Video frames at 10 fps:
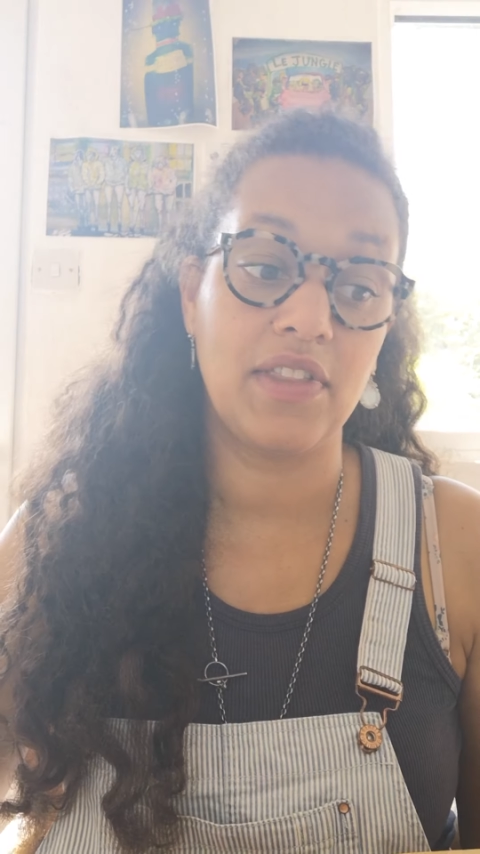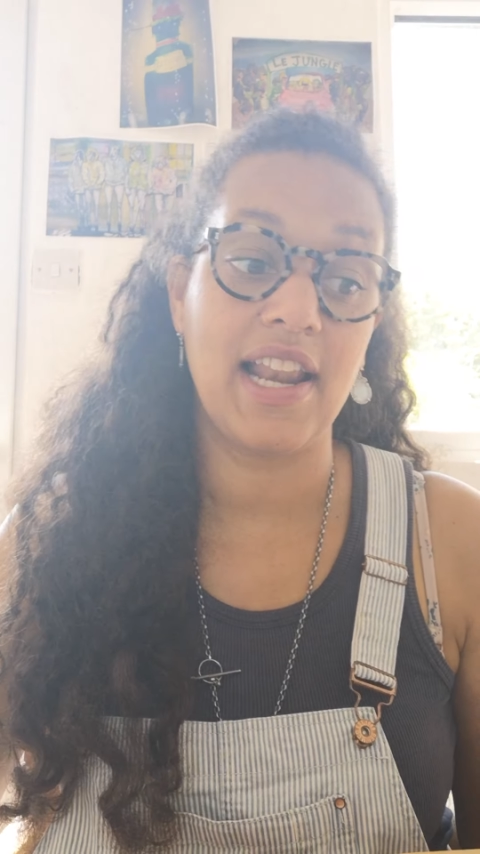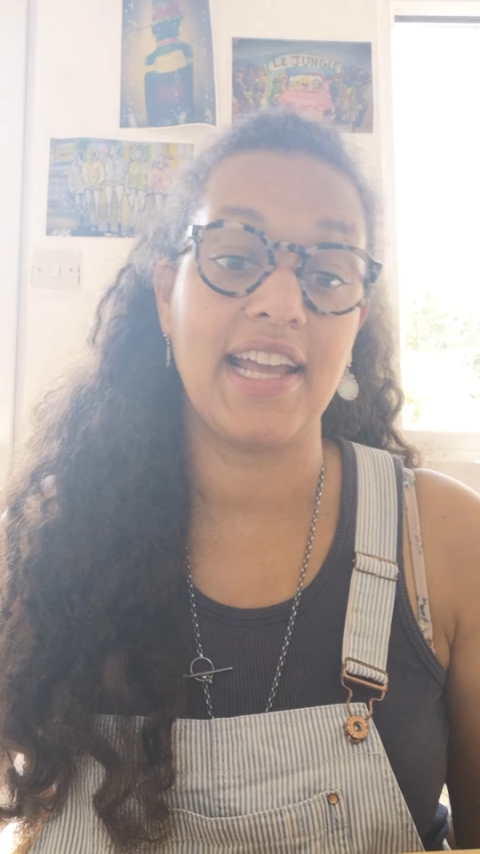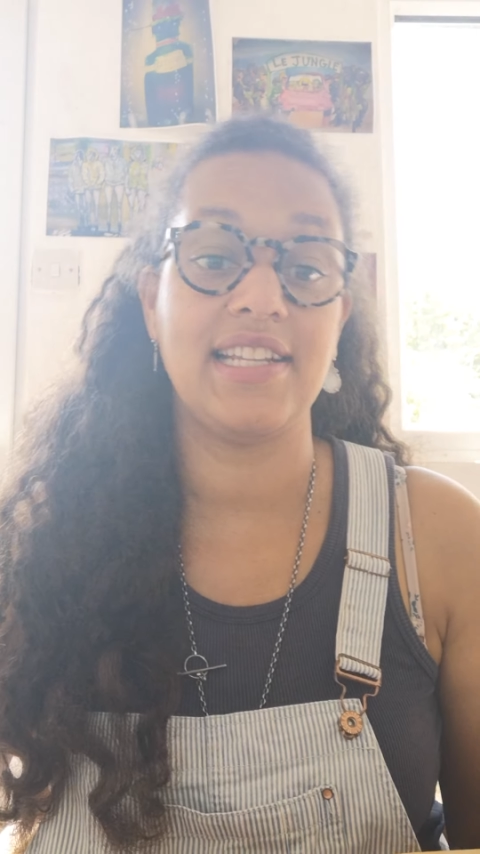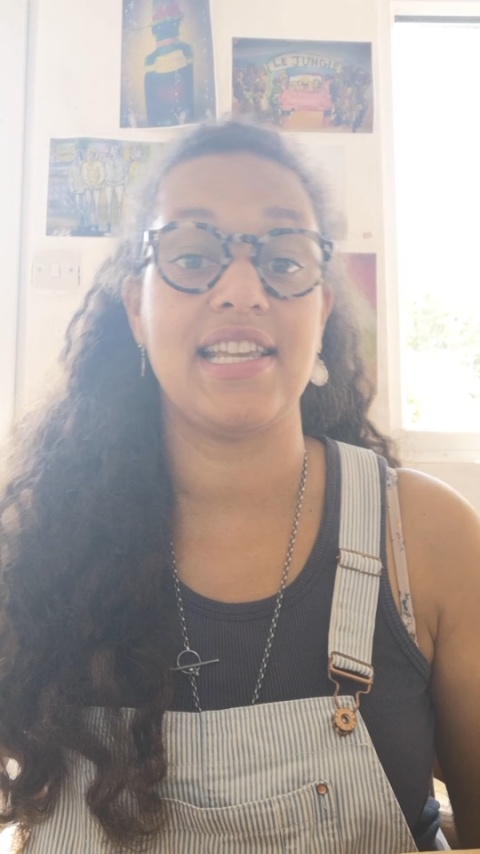
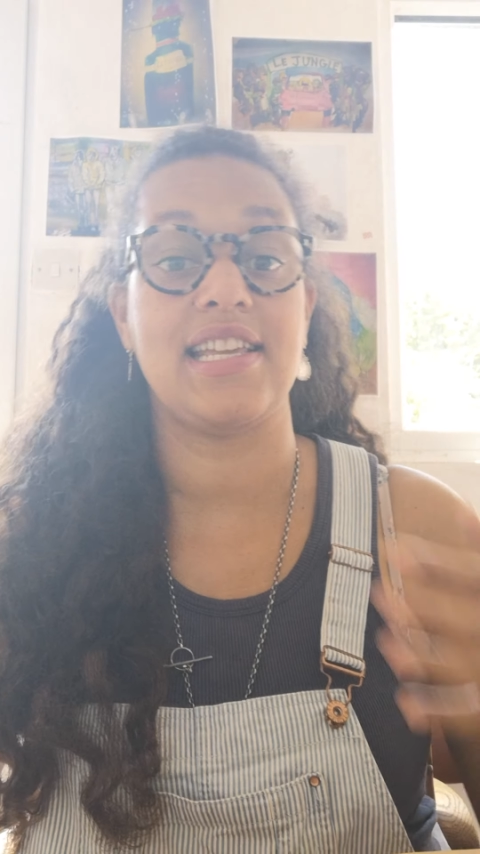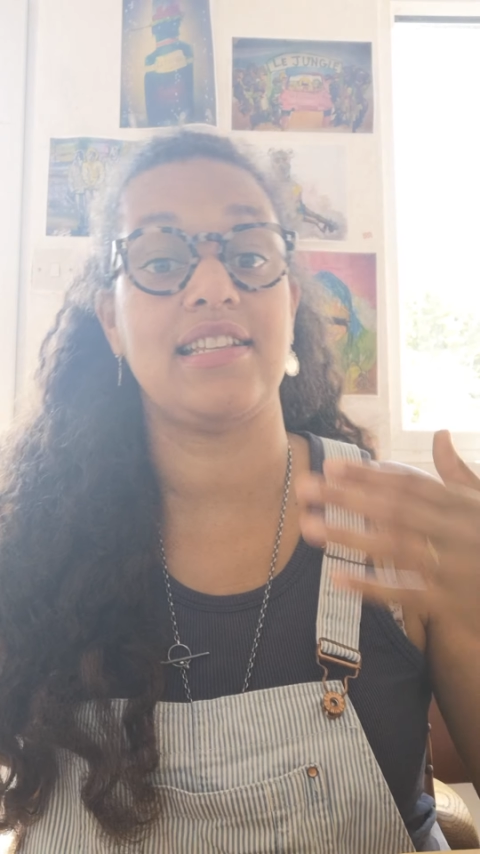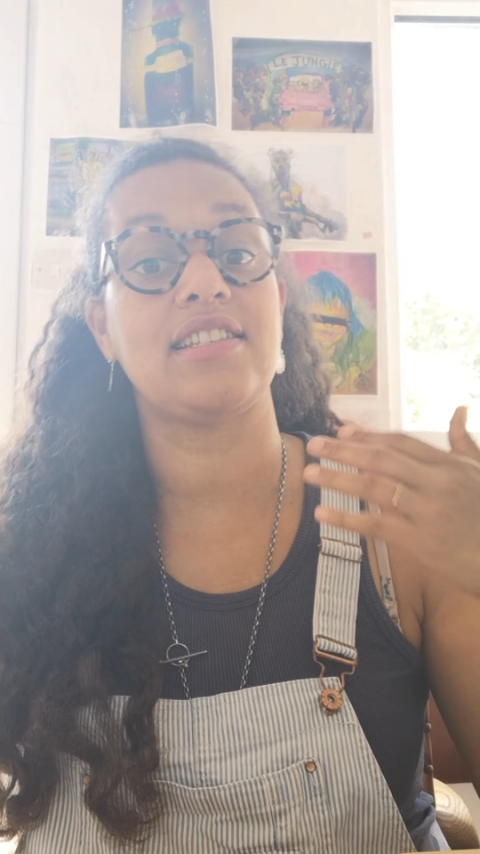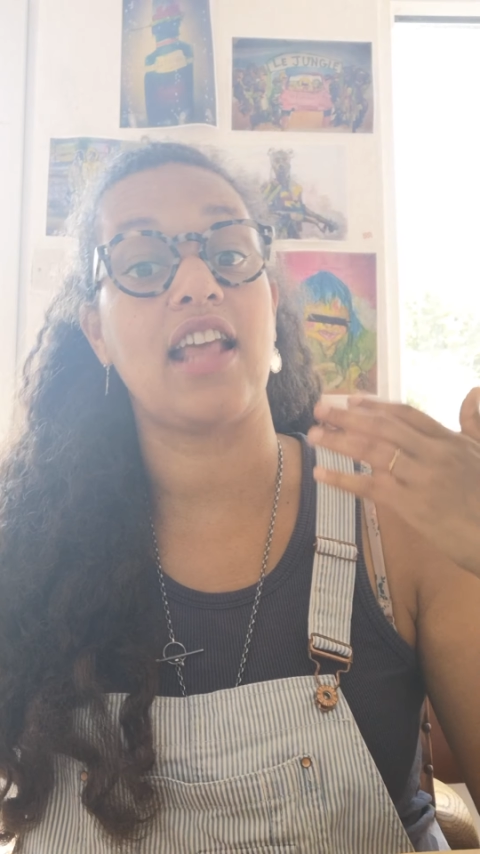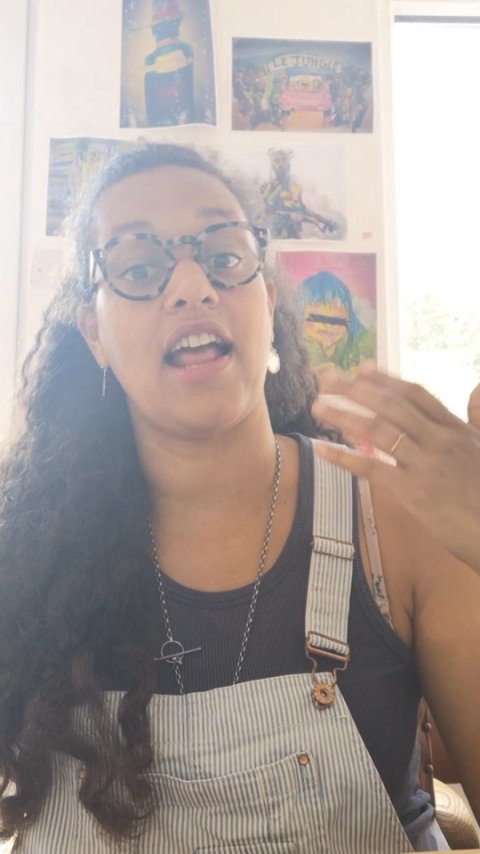
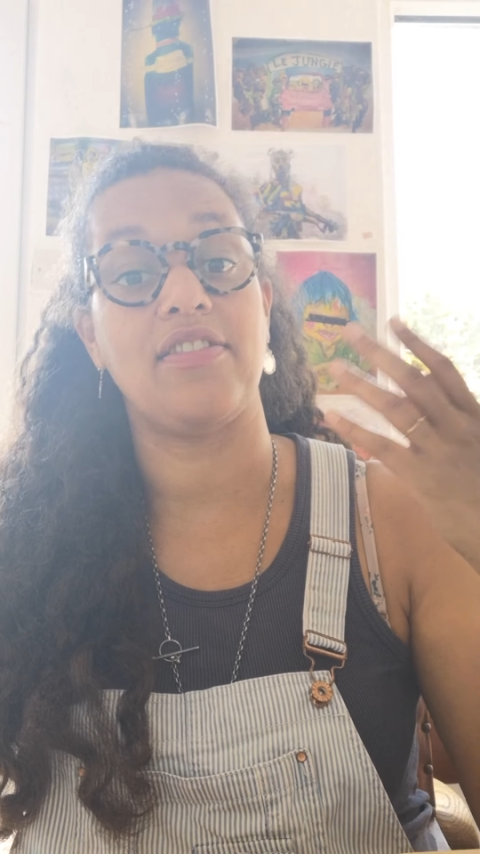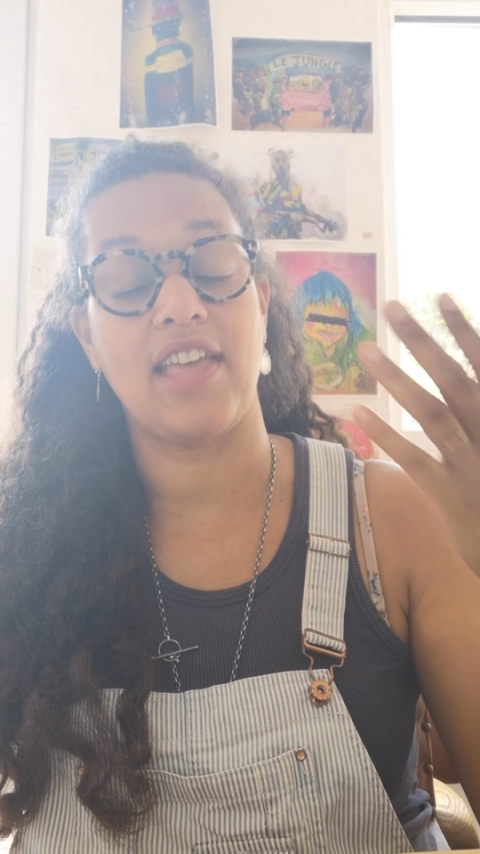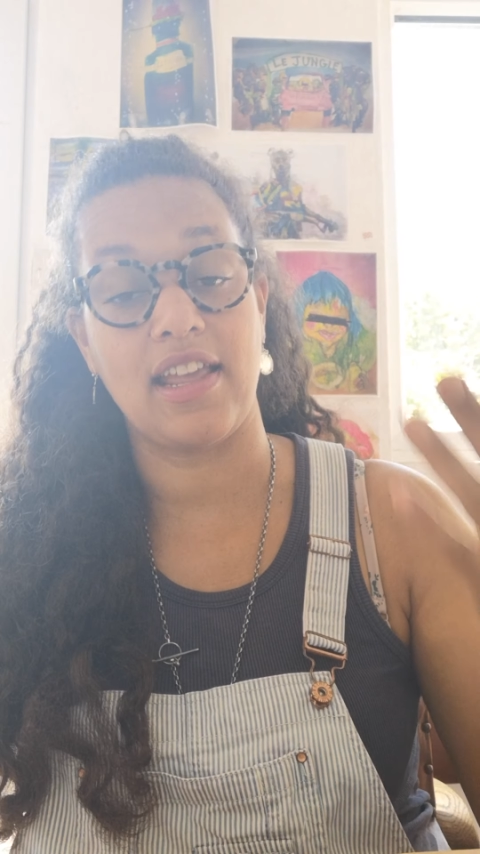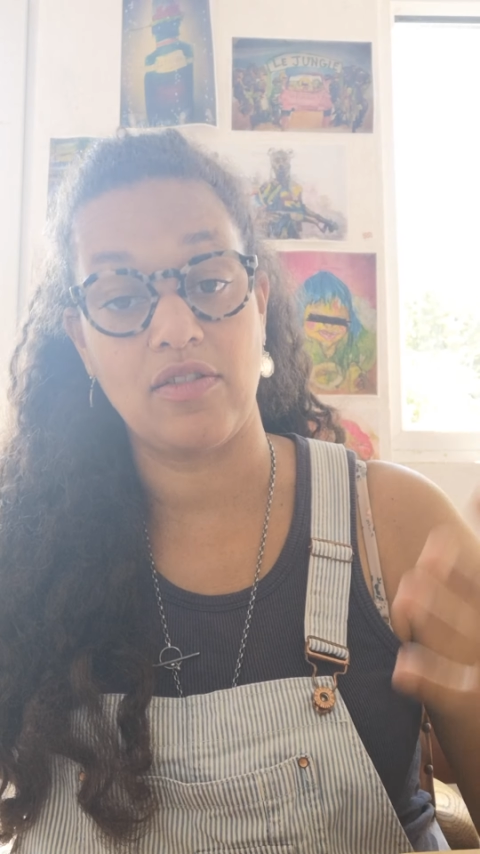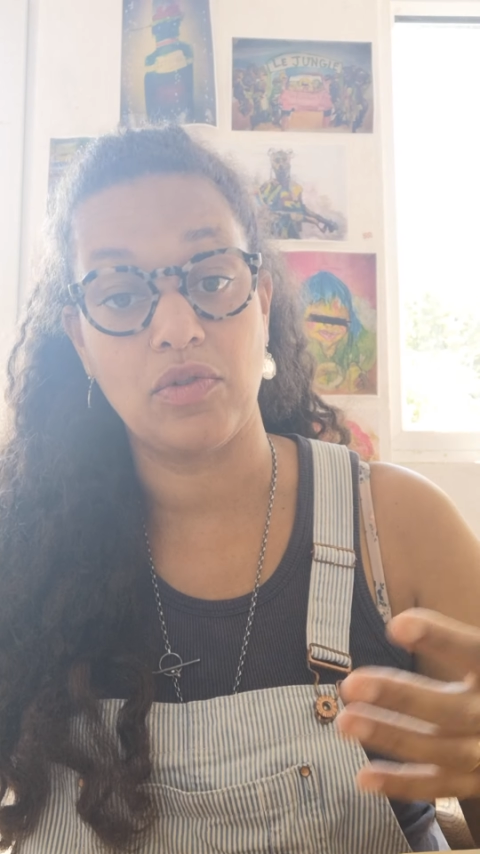ladies, and
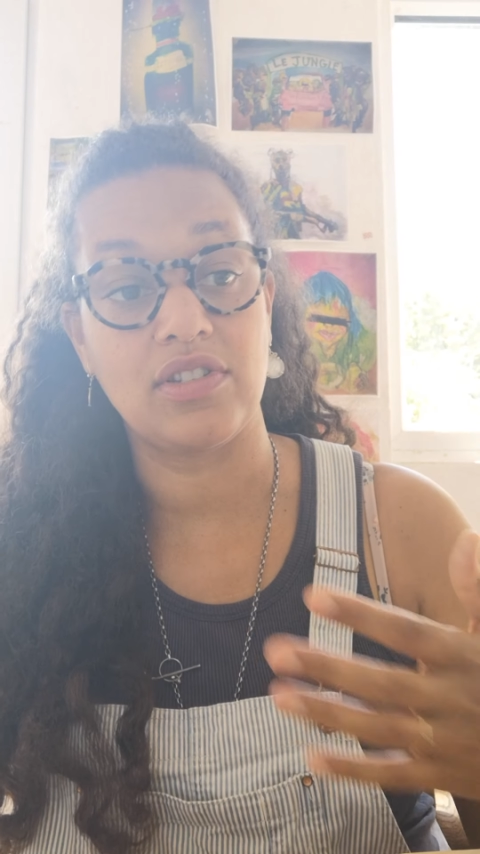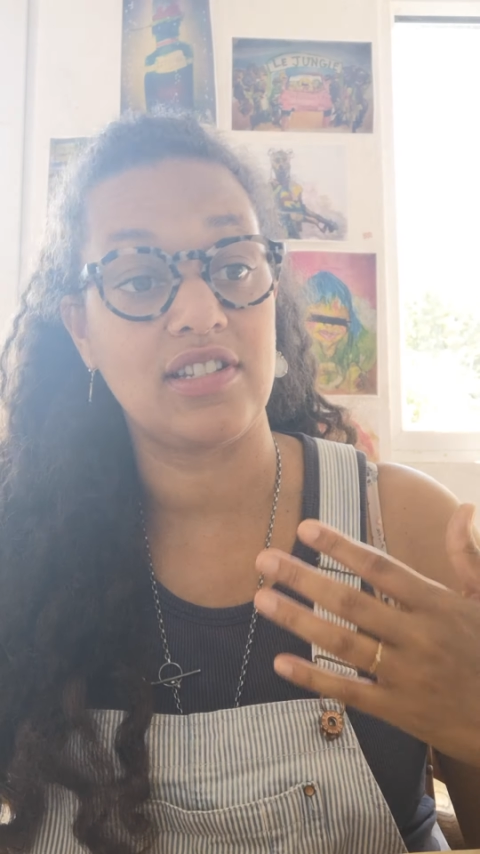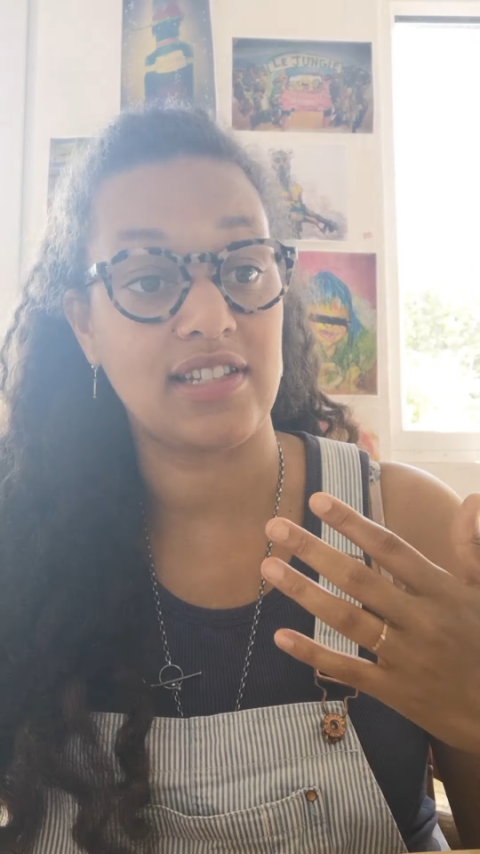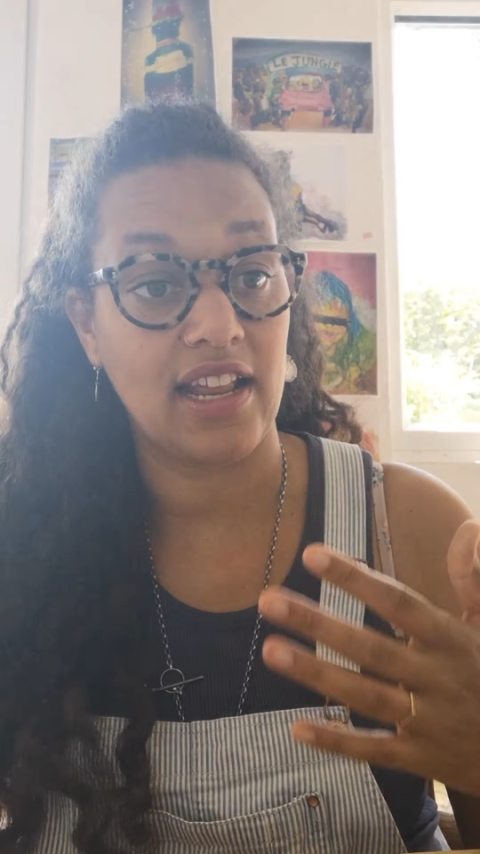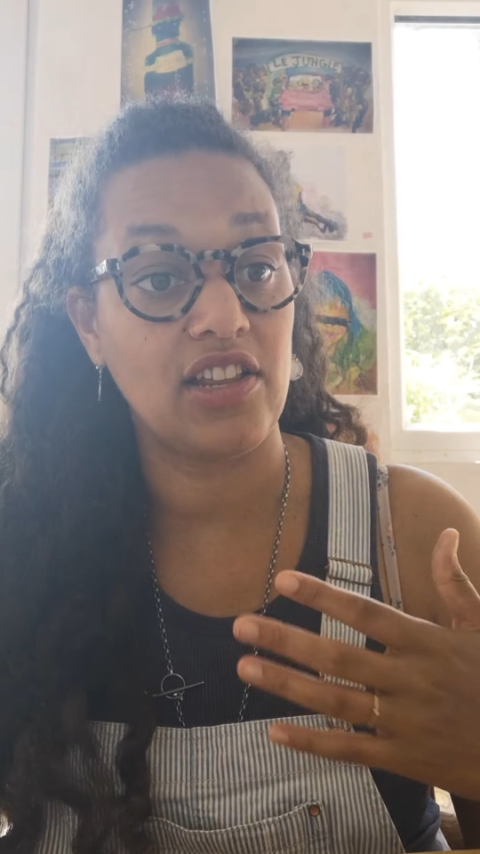they would
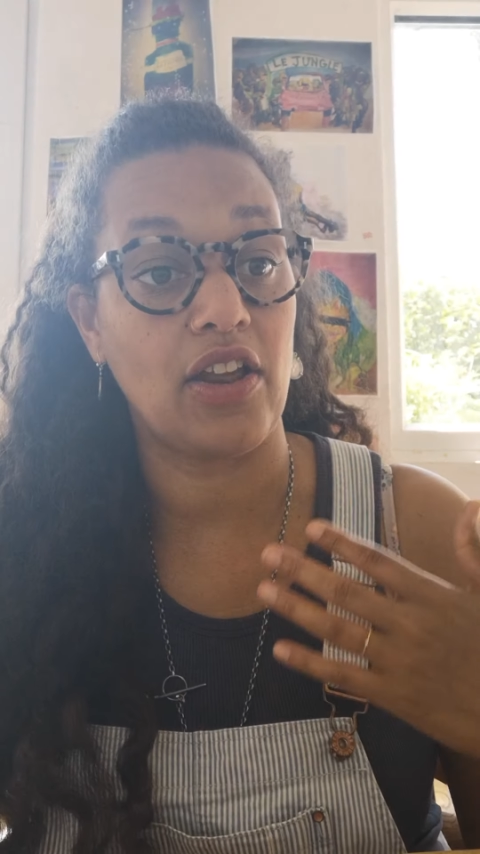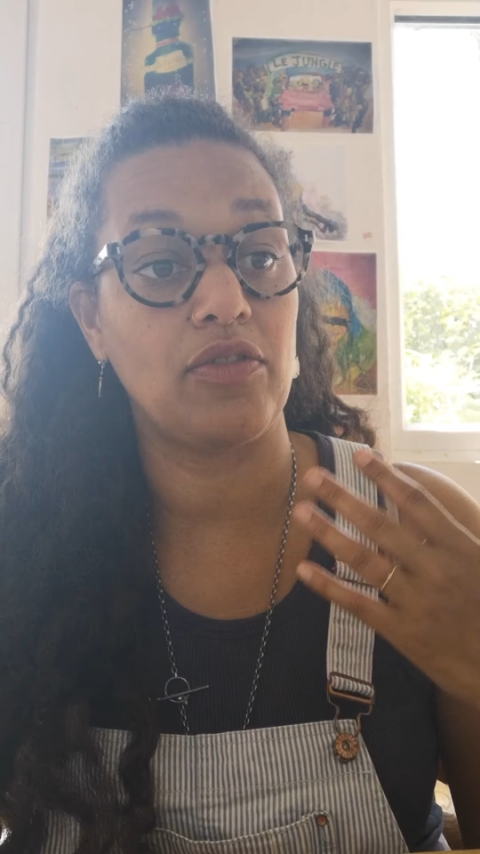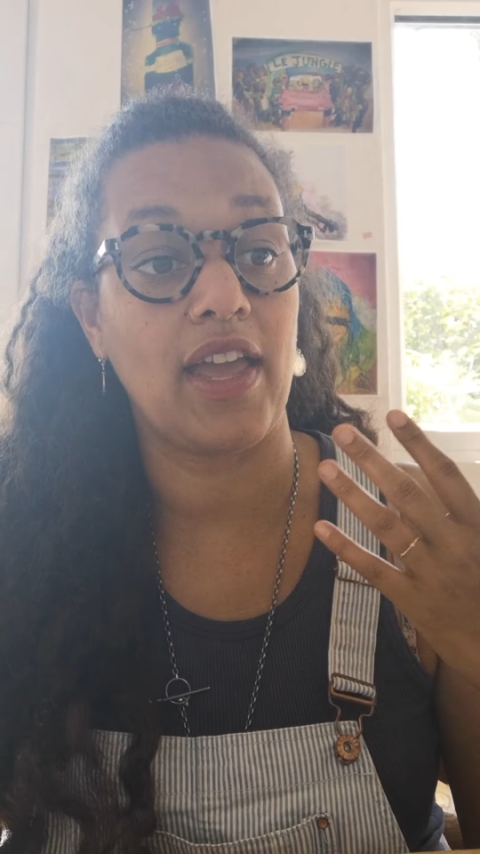say, you know,